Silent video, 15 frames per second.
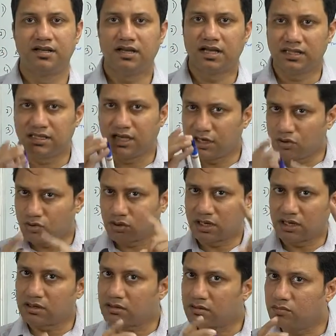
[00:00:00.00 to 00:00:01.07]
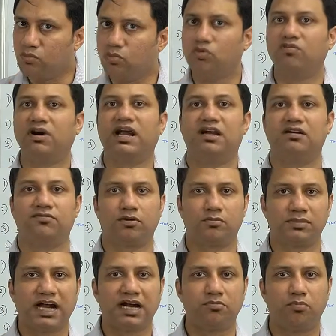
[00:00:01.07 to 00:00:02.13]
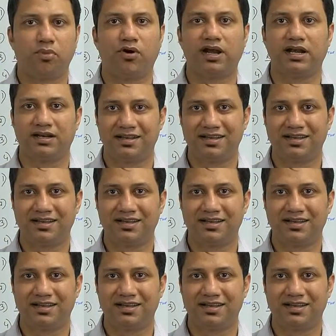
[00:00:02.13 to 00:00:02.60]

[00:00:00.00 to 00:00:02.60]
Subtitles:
and then you can move ahead from that point.